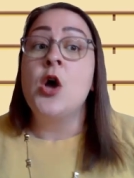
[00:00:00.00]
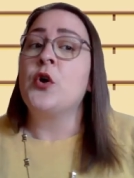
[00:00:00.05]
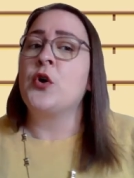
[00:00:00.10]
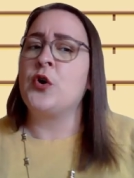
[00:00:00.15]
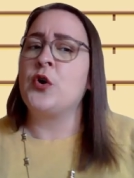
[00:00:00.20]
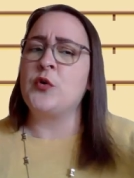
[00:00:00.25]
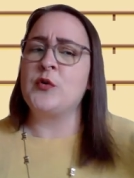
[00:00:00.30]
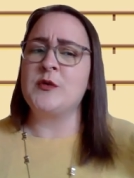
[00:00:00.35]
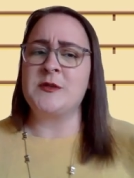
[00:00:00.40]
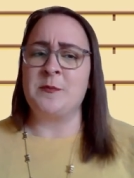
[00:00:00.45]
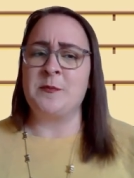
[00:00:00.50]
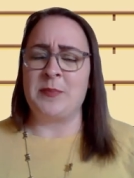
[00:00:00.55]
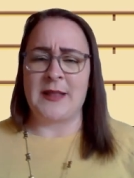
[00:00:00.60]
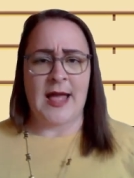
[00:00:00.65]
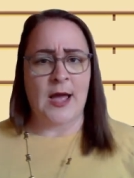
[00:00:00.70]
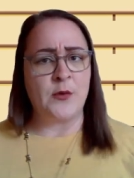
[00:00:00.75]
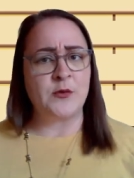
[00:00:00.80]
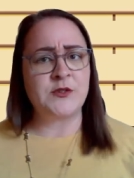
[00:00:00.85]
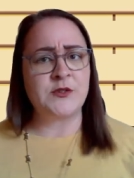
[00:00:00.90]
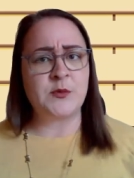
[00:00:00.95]
Whose
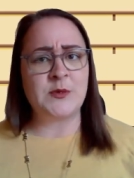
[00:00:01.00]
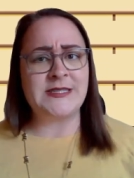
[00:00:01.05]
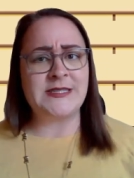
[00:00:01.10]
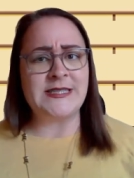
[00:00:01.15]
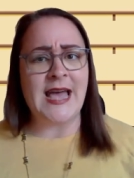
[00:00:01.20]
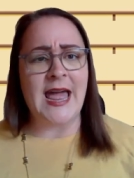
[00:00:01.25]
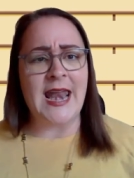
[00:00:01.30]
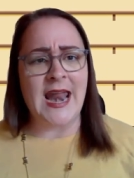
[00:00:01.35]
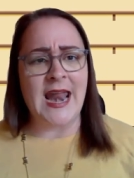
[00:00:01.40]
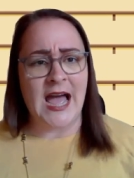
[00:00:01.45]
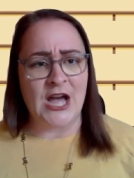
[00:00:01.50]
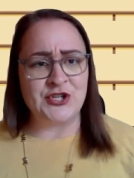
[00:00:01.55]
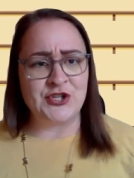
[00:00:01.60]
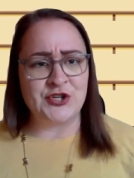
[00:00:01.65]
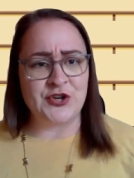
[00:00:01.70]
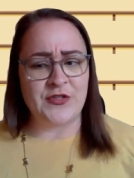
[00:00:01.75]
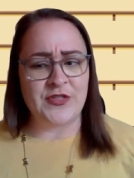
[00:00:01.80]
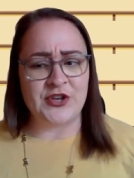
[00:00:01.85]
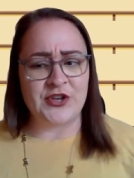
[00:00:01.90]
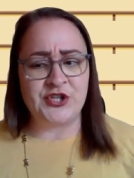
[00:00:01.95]
blouse was that?
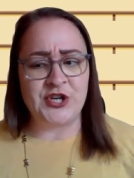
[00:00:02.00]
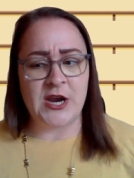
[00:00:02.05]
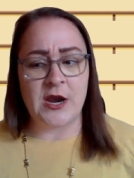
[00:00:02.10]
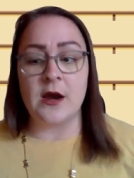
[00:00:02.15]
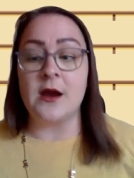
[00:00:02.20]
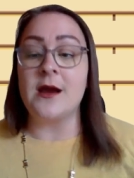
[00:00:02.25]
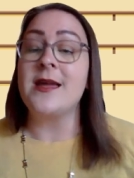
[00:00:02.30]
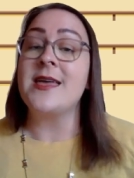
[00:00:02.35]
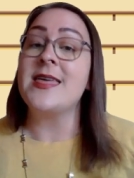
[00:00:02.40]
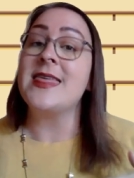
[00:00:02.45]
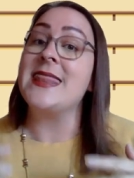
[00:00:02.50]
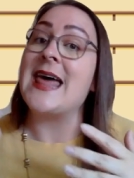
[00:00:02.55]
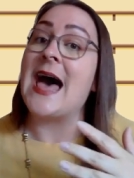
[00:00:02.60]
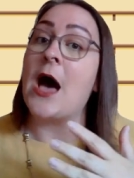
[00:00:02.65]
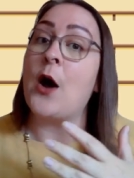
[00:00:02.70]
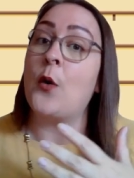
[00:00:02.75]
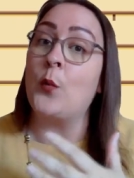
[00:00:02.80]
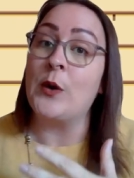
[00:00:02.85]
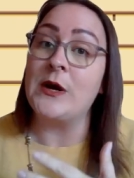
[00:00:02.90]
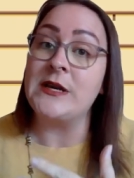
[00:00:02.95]
Under the chair.
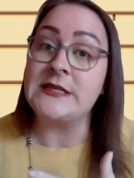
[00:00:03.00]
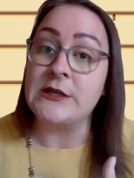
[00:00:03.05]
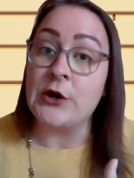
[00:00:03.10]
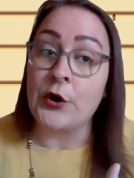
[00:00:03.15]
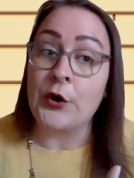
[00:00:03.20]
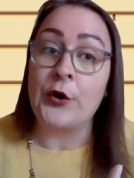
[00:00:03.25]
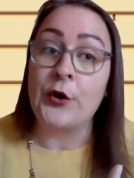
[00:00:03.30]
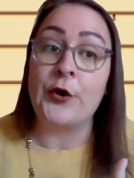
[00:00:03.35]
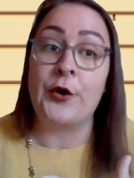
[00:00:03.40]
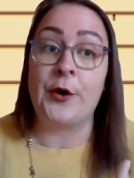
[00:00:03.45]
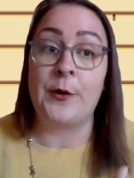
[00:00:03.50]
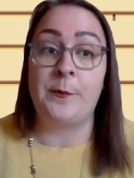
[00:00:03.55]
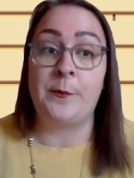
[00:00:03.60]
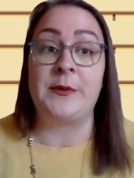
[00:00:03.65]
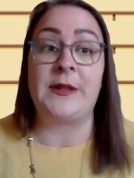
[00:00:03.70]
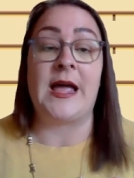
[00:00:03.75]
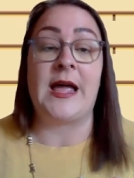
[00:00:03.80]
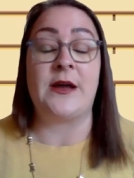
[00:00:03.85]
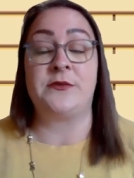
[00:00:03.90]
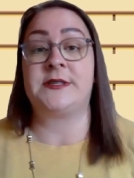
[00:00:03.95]
That was her
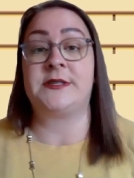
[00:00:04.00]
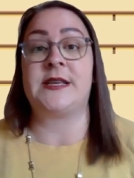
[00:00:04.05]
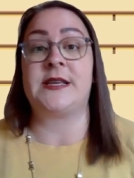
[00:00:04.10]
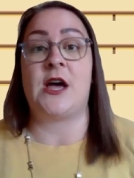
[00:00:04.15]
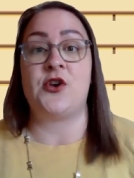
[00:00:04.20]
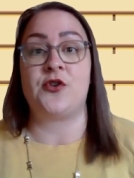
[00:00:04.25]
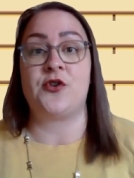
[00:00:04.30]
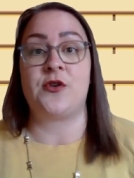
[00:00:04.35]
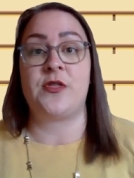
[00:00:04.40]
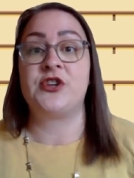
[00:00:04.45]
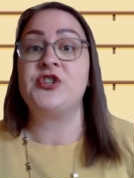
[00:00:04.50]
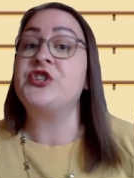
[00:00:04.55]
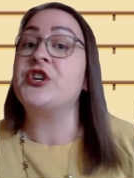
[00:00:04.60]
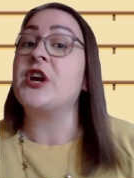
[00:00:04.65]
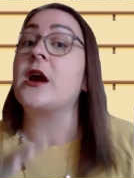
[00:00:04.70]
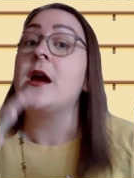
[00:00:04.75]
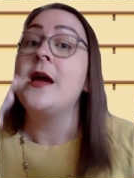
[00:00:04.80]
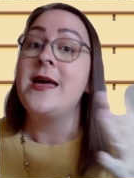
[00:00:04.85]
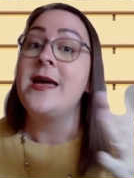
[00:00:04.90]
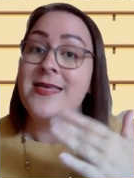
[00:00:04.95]
blouse under the
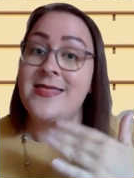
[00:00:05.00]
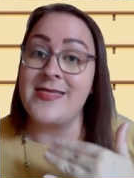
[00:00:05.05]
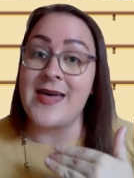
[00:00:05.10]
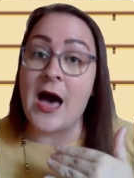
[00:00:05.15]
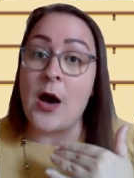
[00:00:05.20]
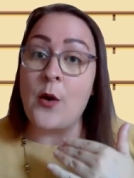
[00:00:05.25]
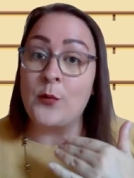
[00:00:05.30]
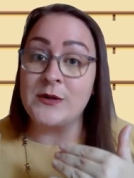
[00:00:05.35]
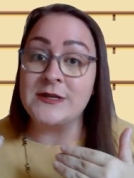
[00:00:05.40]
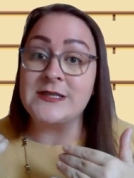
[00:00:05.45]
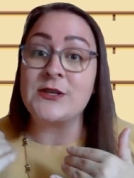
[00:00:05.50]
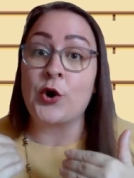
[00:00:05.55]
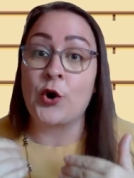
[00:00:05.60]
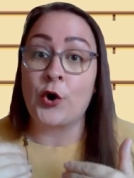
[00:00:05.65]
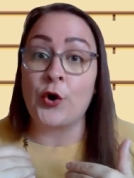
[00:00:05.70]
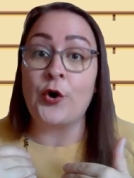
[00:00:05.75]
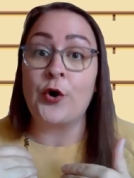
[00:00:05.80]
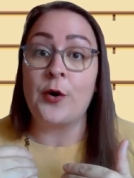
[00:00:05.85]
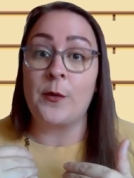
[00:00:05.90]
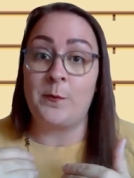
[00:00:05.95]
chair. That was
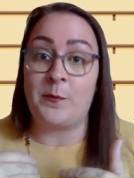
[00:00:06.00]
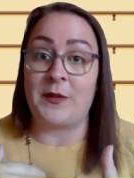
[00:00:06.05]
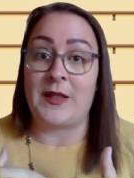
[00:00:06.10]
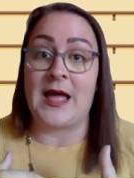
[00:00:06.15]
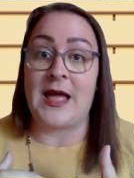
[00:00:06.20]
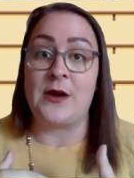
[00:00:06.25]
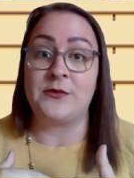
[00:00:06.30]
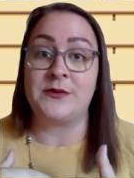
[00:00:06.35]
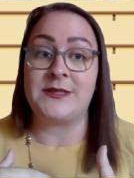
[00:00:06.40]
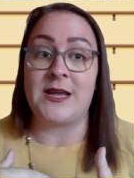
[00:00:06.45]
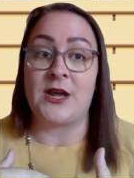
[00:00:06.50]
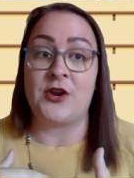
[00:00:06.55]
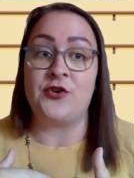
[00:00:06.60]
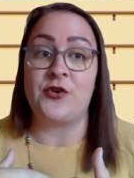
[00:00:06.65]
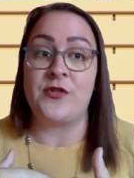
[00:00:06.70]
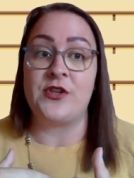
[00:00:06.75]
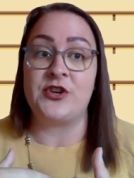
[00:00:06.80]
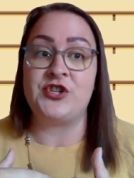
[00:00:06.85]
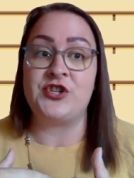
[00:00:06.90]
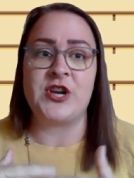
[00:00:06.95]
her blouse under
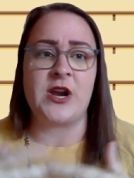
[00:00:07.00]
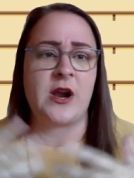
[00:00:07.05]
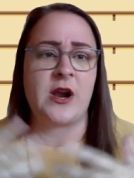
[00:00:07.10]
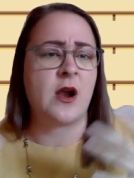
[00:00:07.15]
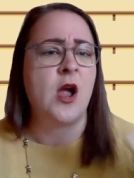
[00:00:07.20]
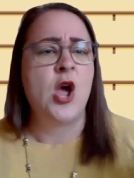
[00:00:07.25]
the chair.